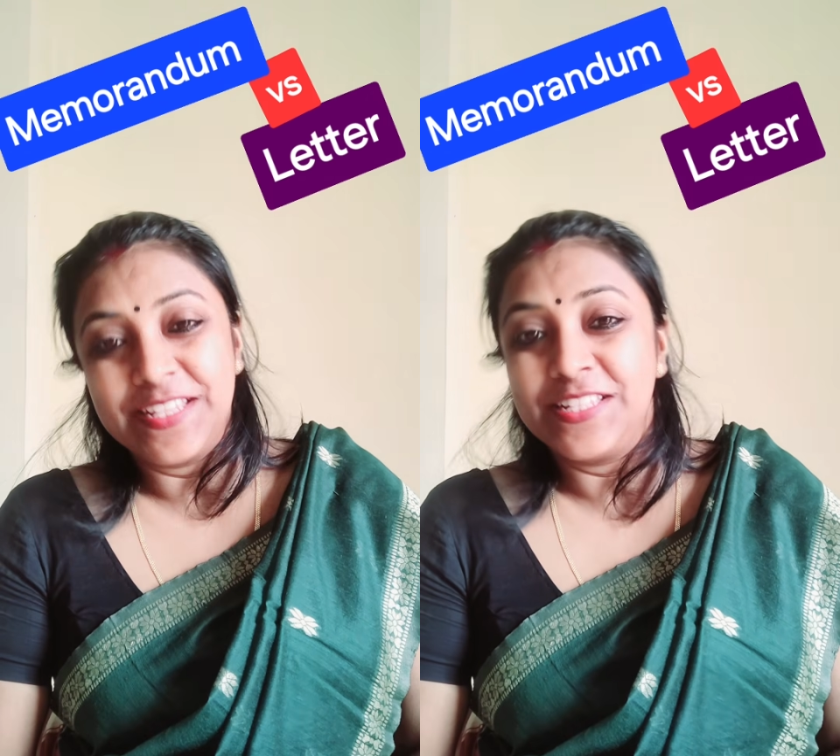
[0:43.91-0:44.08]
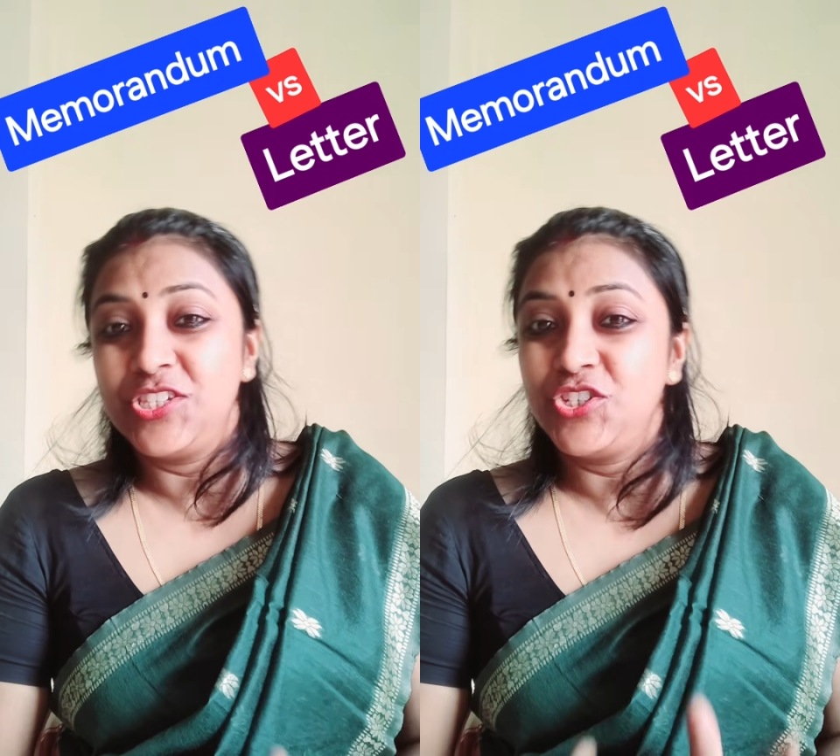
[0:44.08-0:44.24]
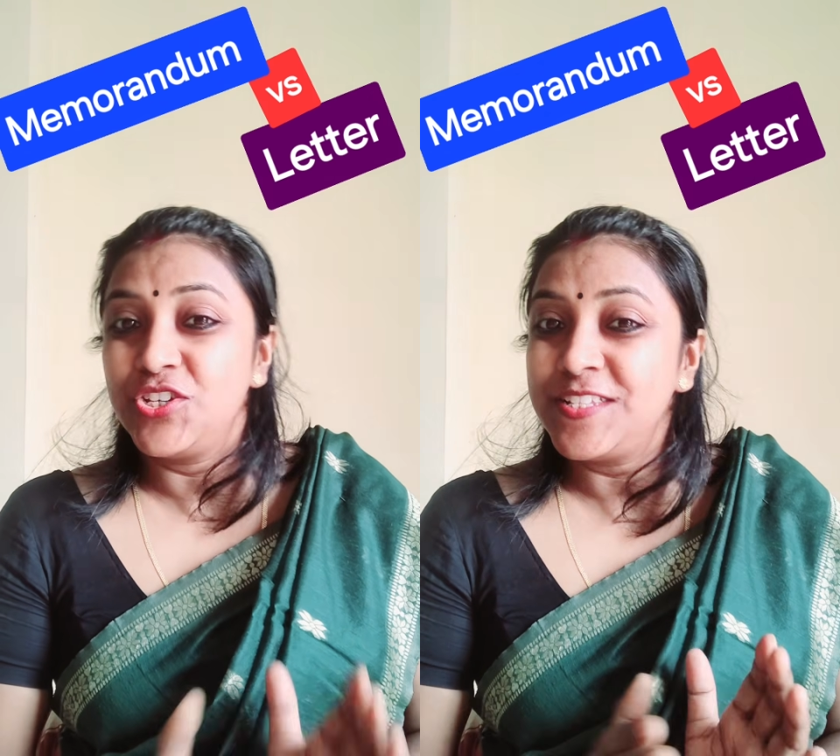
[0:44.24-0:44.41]

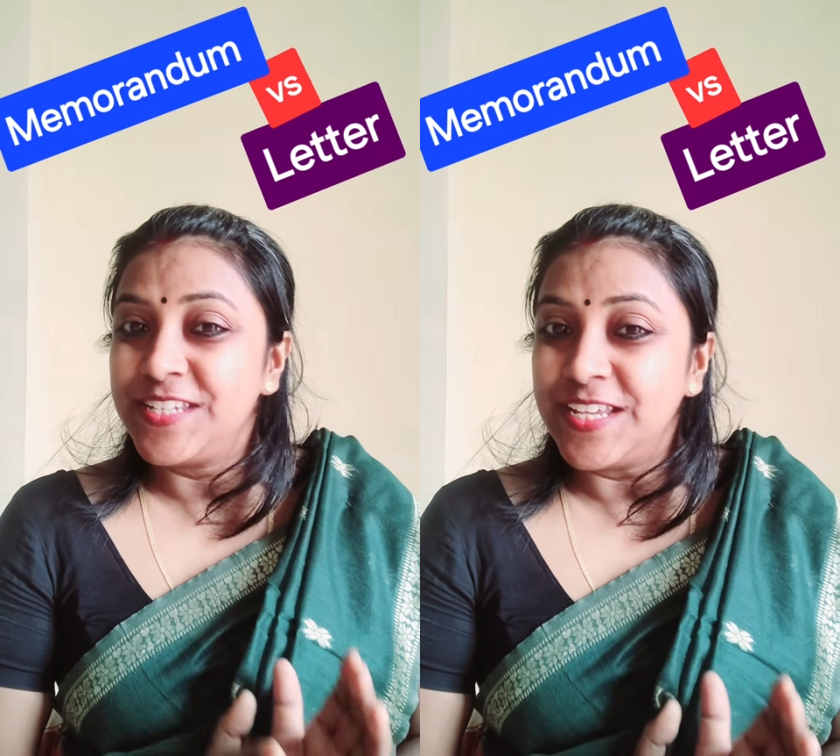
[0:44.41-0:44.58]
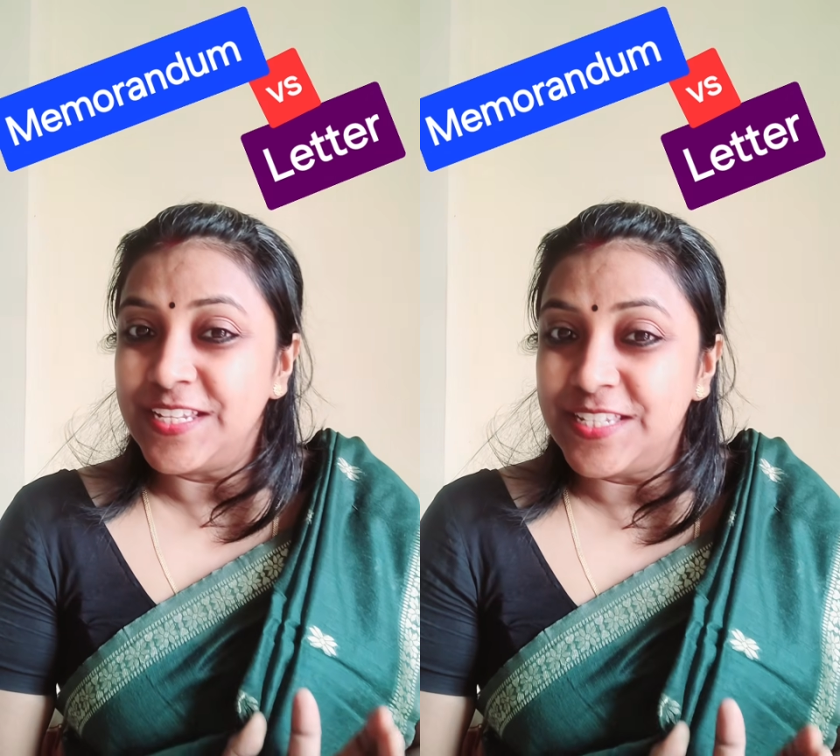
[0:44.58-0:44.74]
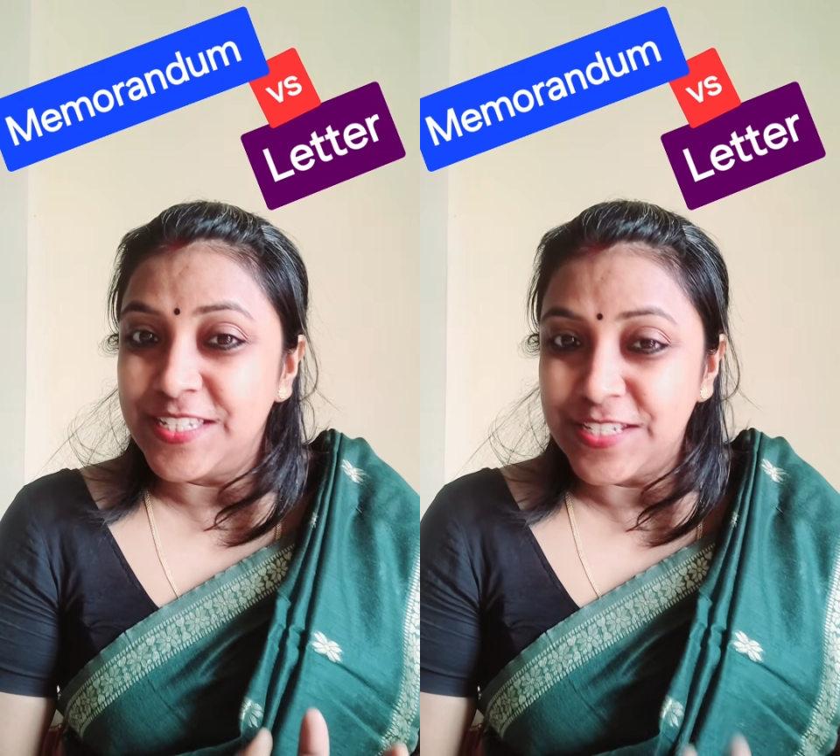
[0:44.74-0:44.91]
It's just
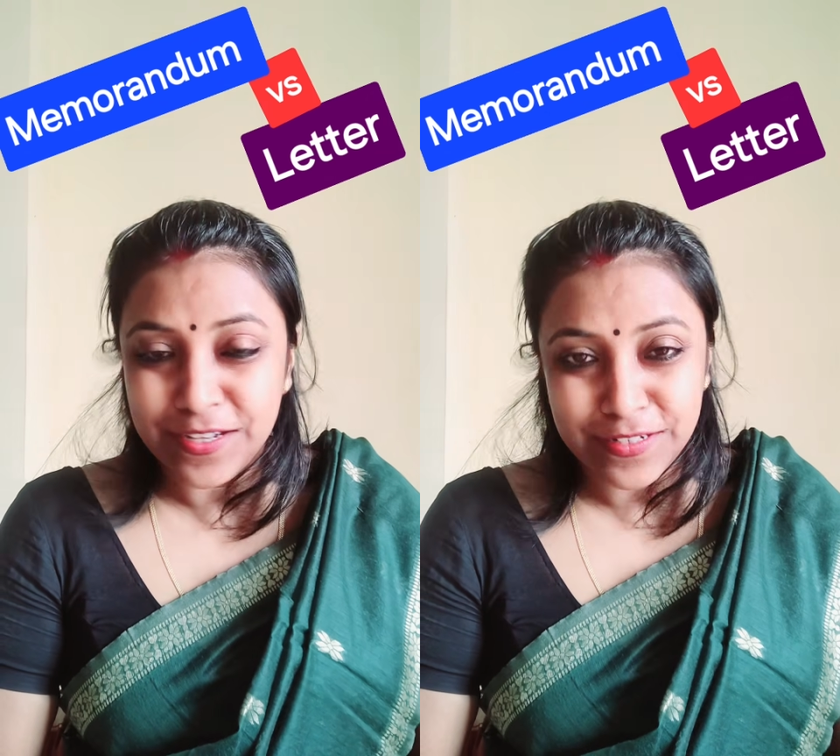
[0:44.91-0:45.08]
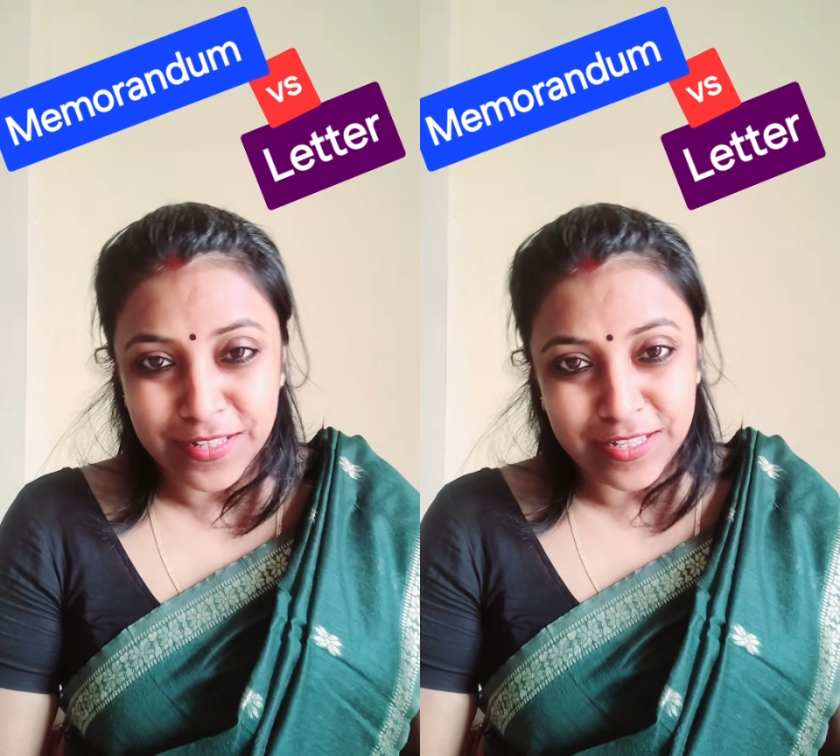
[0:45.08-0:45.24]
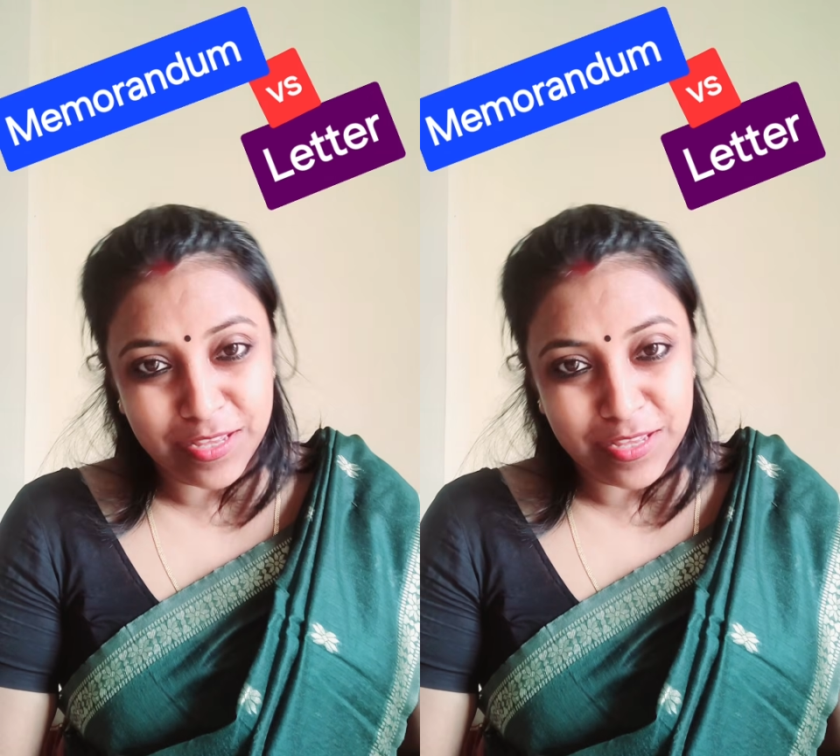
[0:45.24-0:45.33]
internal